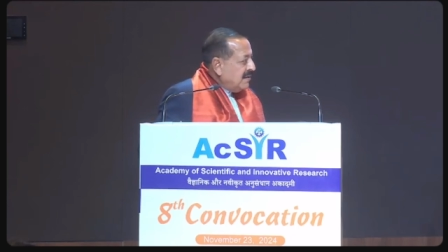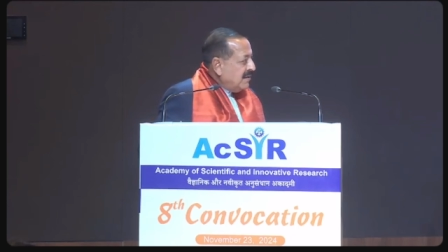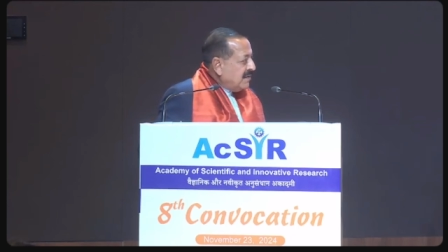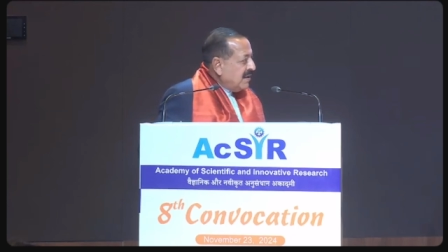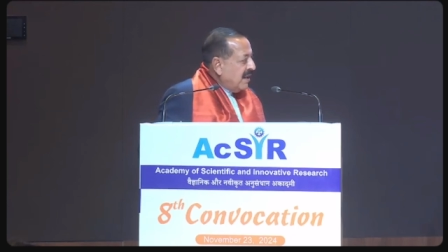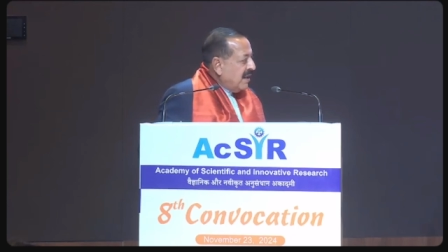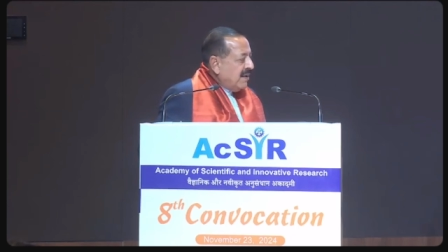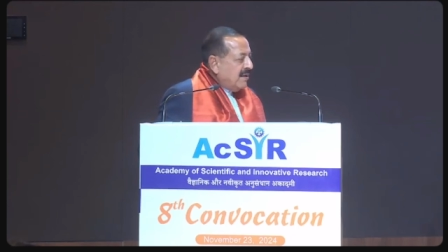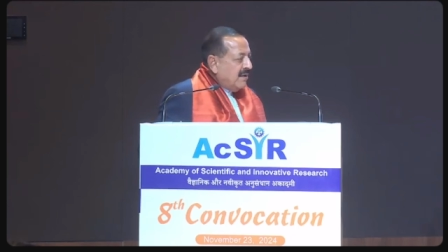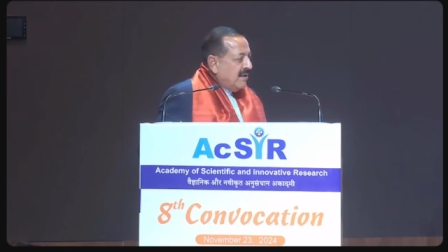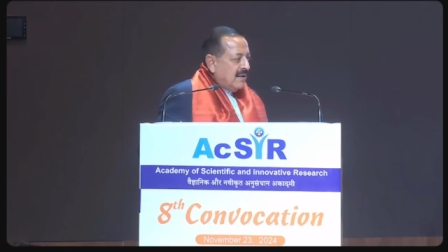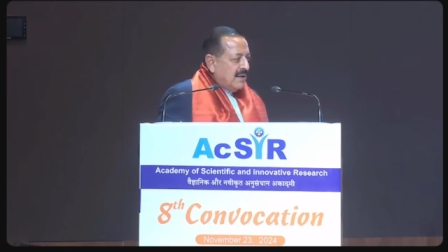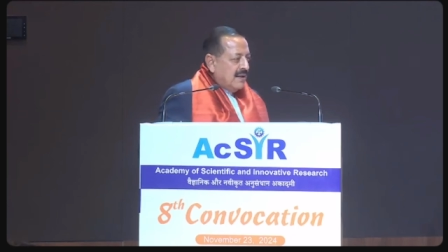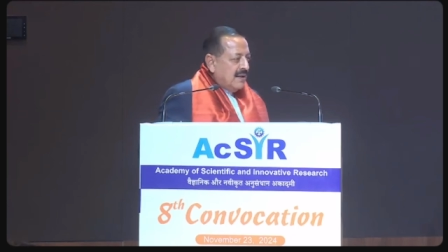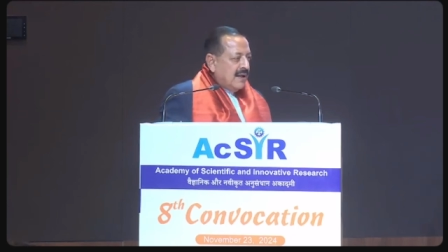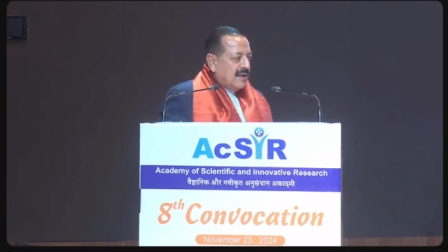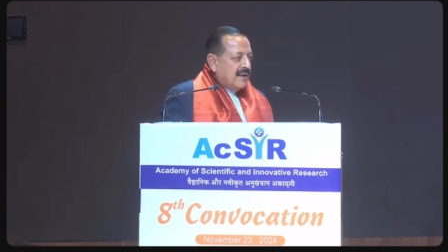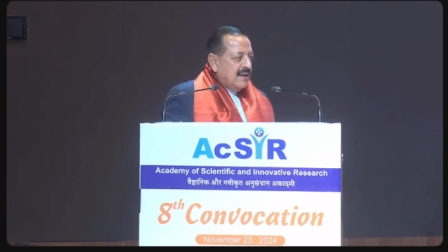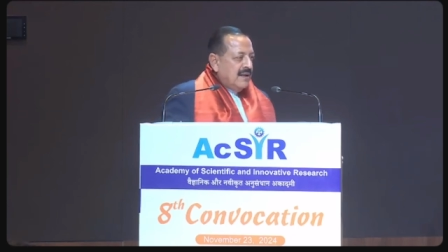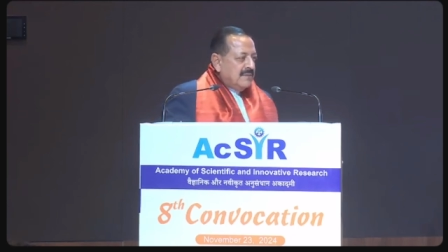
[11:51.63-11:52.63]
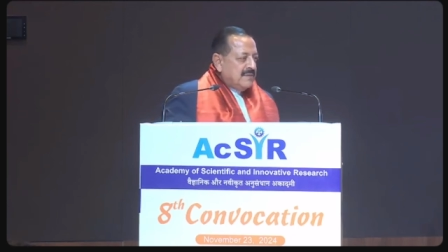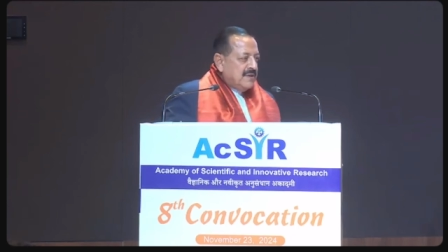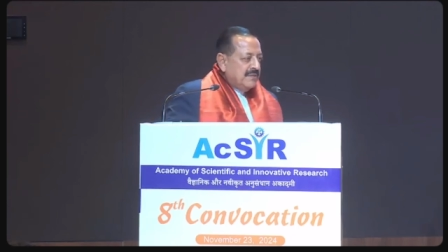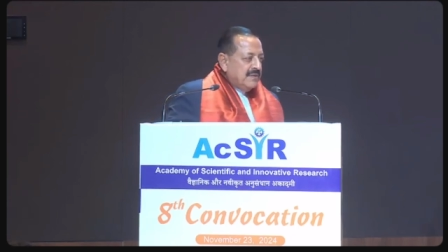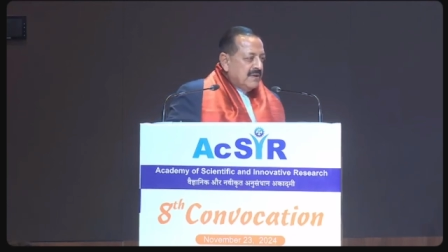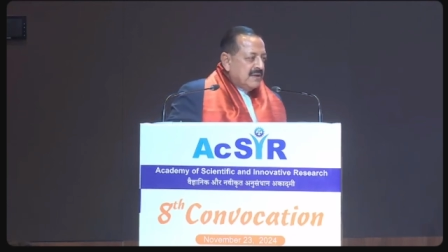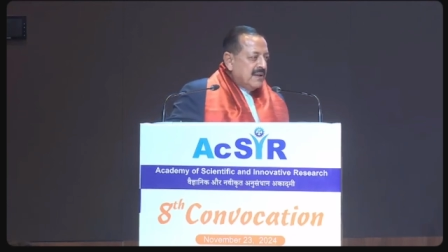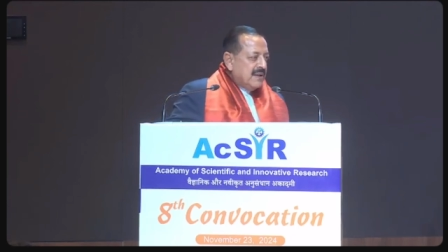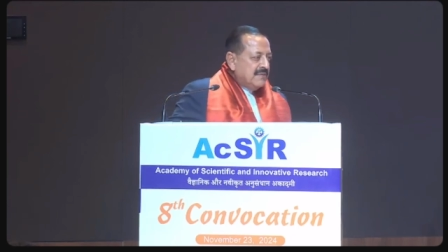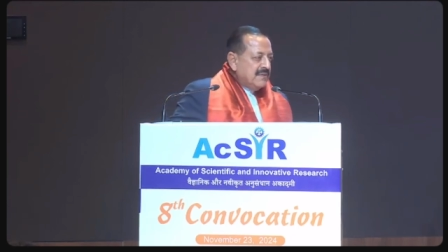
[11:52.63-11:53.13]
Try your luck in
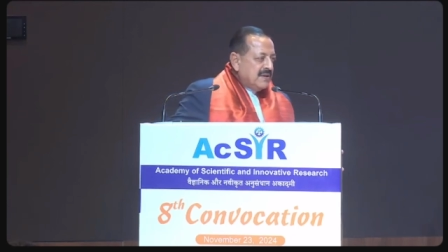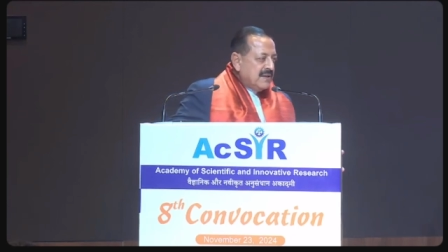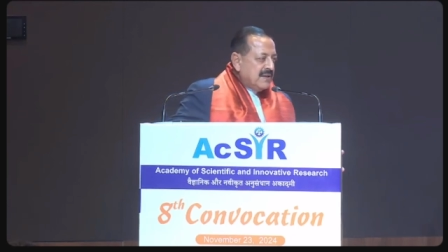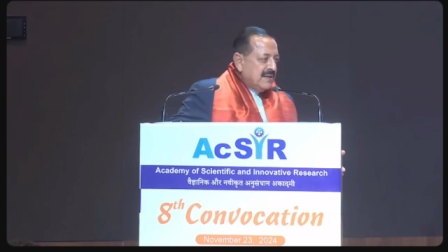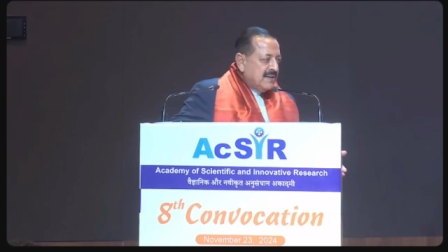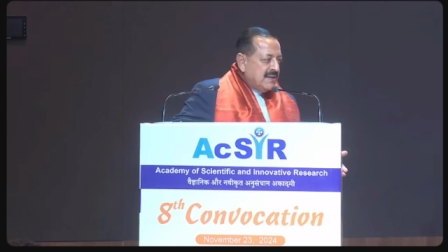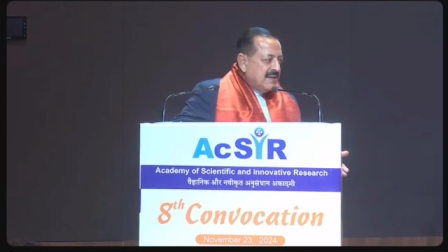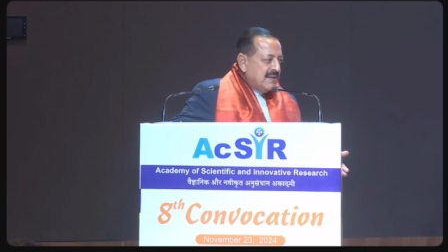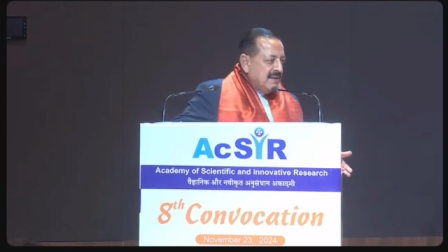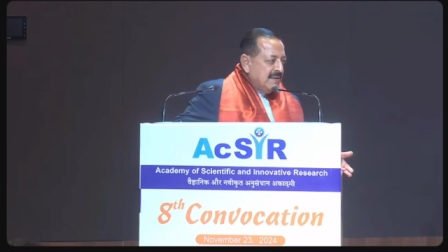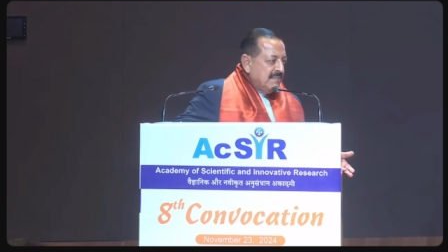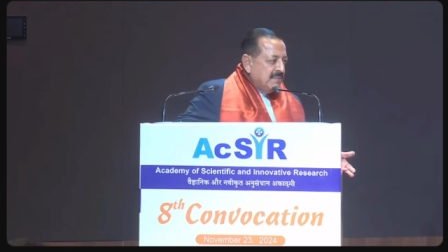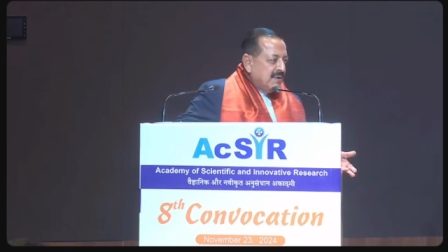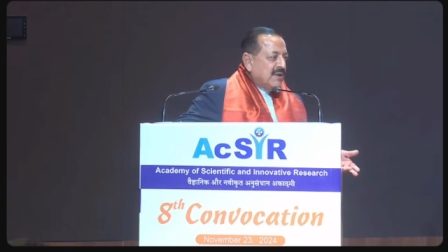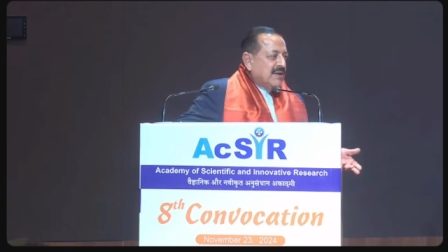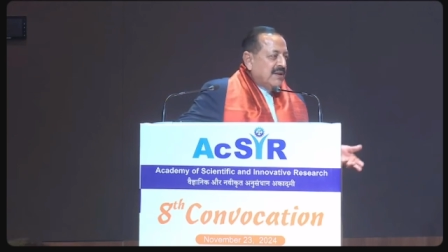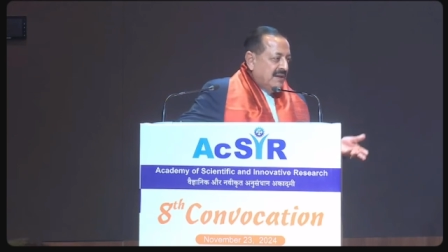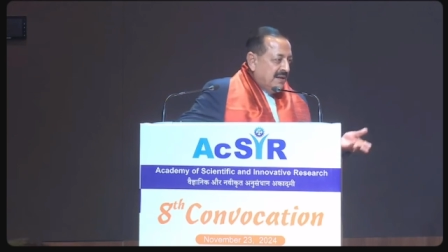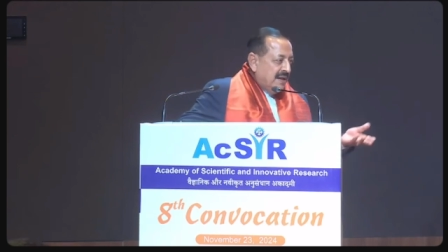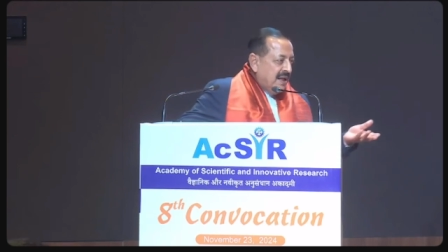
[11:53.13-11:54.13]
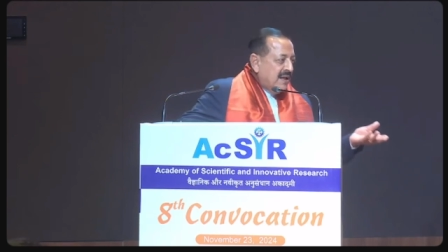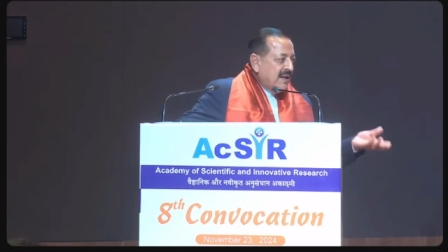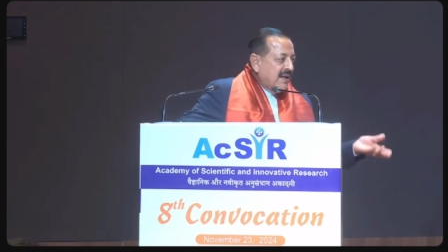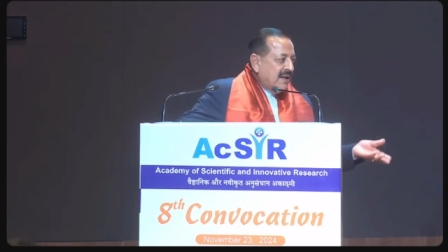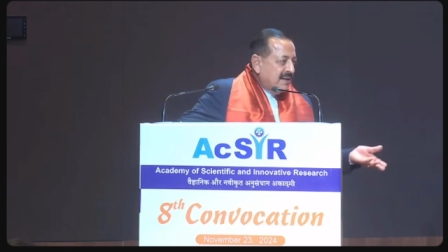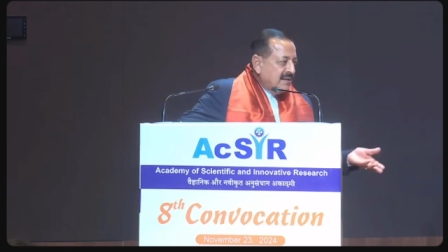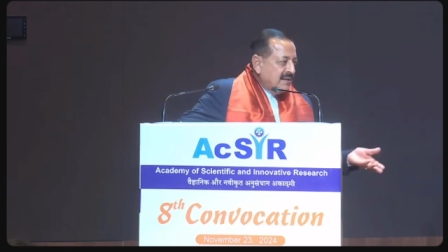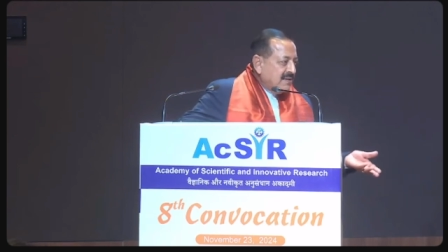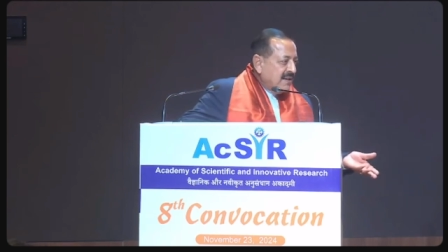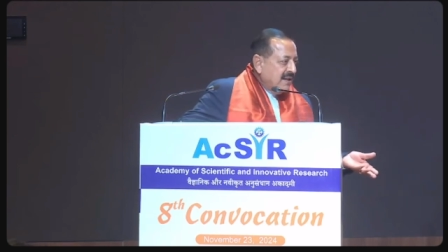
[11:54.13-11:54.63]
civil services, because in any
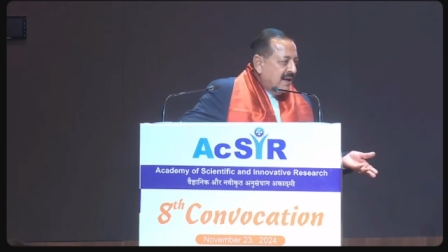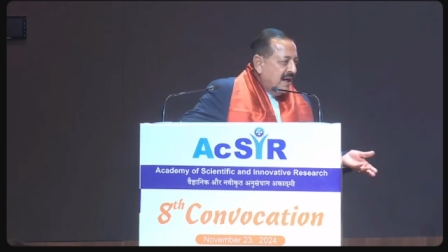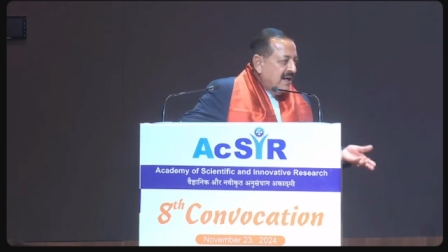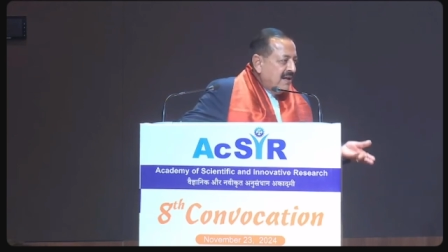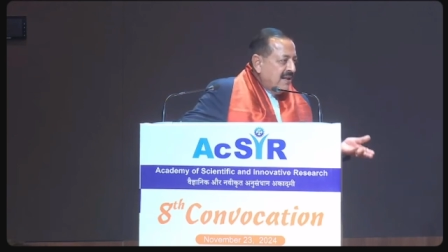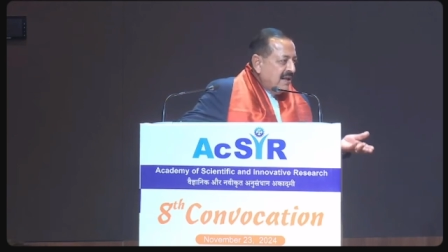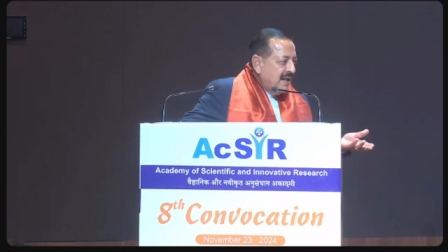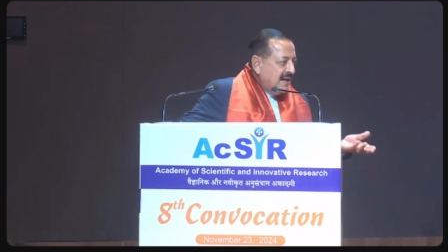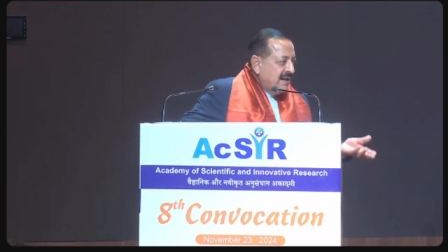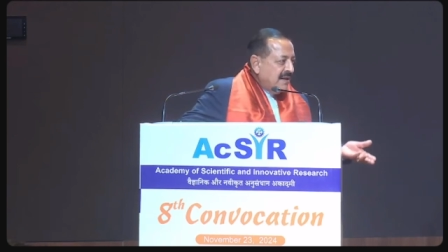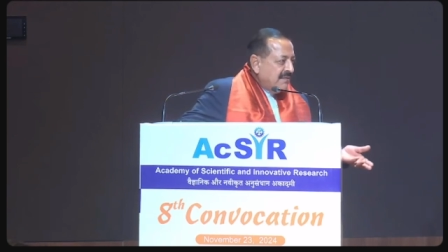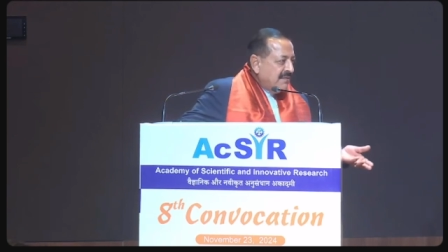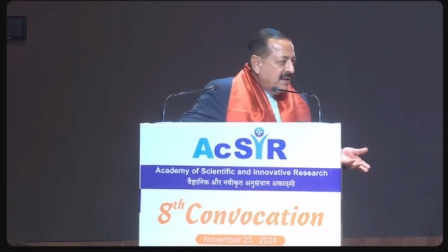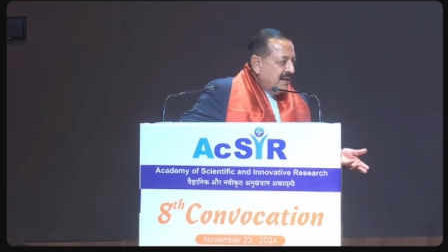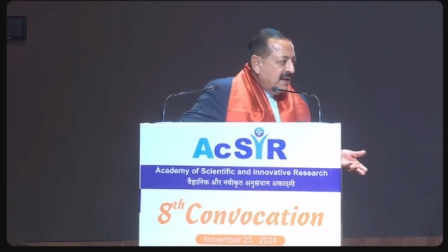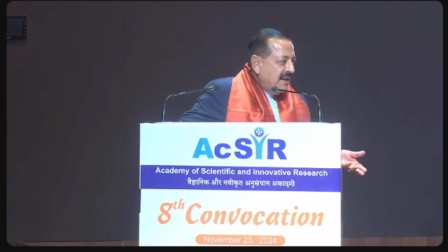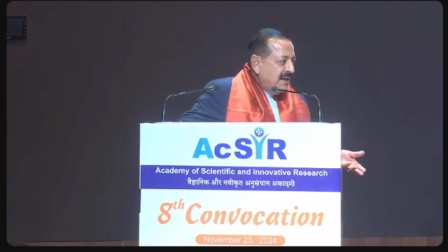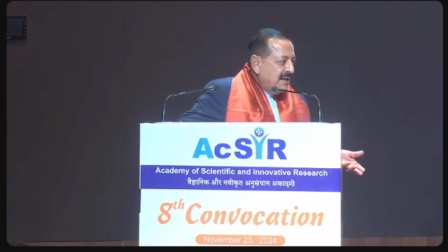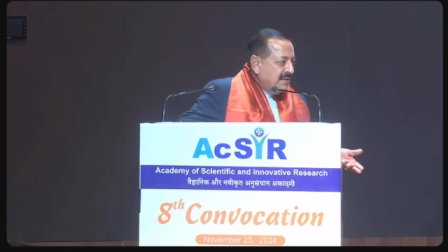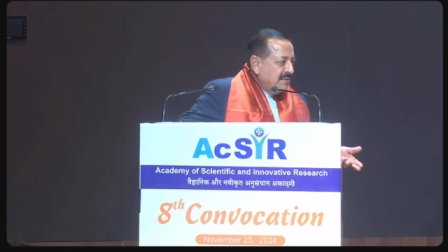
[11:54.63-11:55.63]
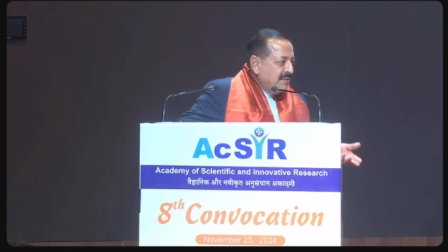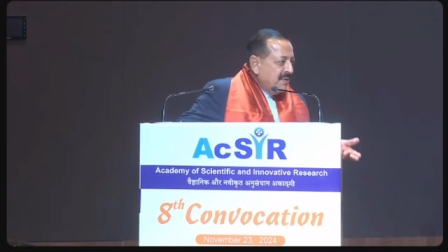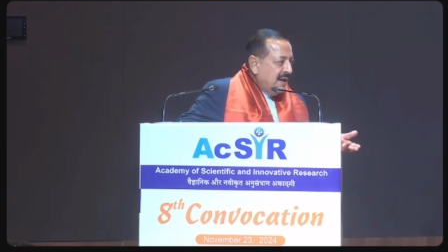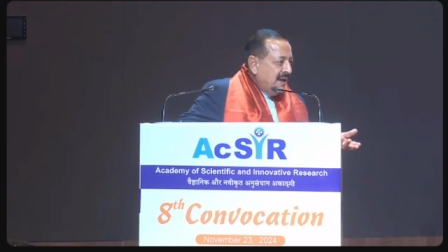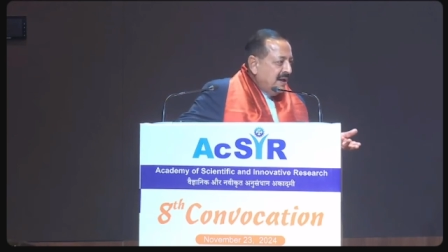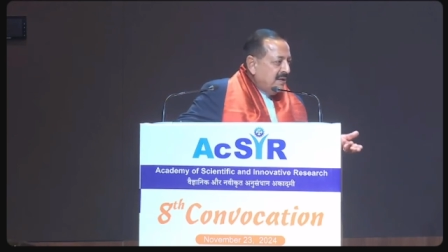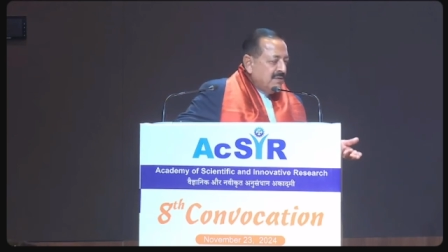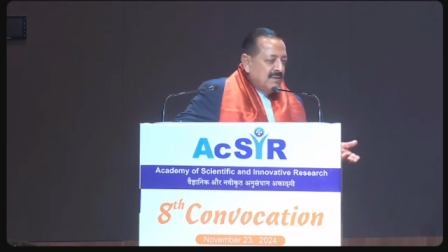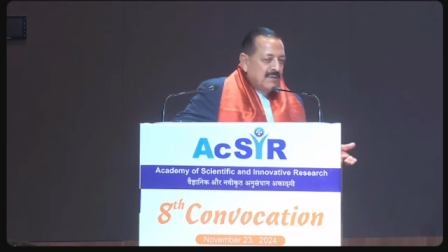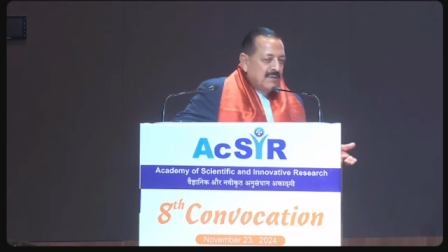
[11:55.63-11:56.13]
case, at the end of the day, you
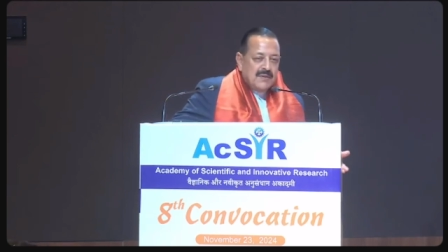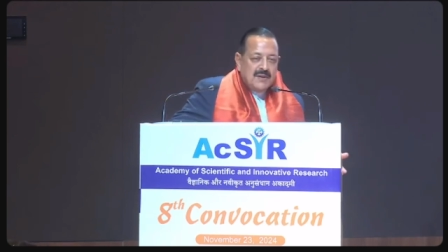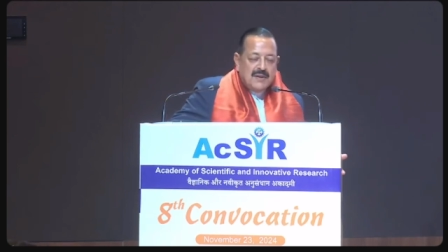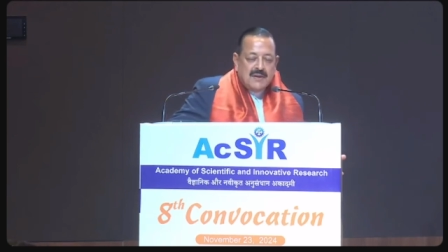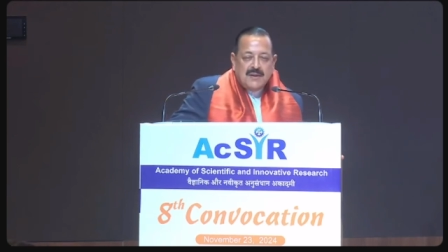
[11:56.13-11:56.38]
need to